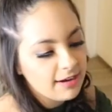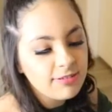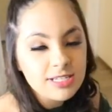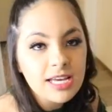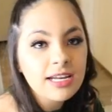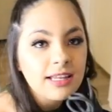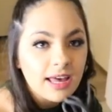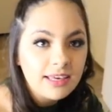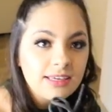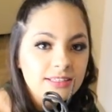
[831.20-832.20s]
At first, I didn't
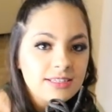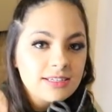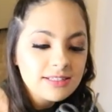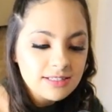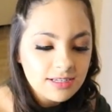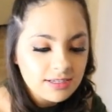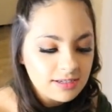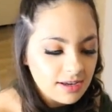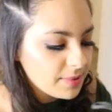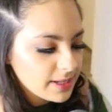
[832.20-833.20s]
like Yeezys,
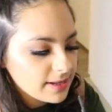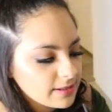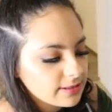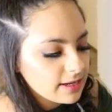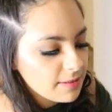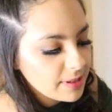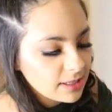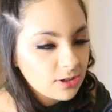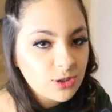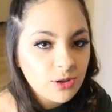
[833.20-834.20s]
but I mean,
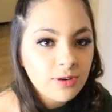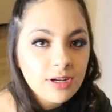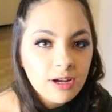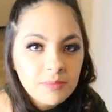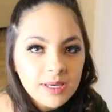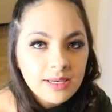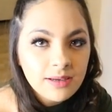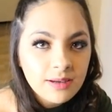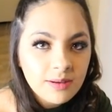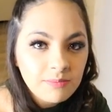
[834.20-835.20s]
they're growing on me.
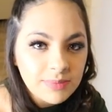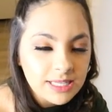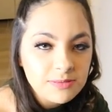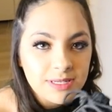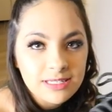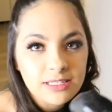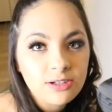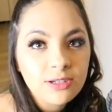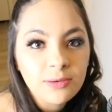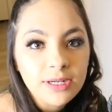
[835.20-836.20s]
But that's because that's
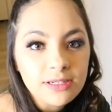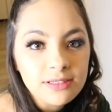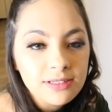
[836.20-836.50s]
all he wears.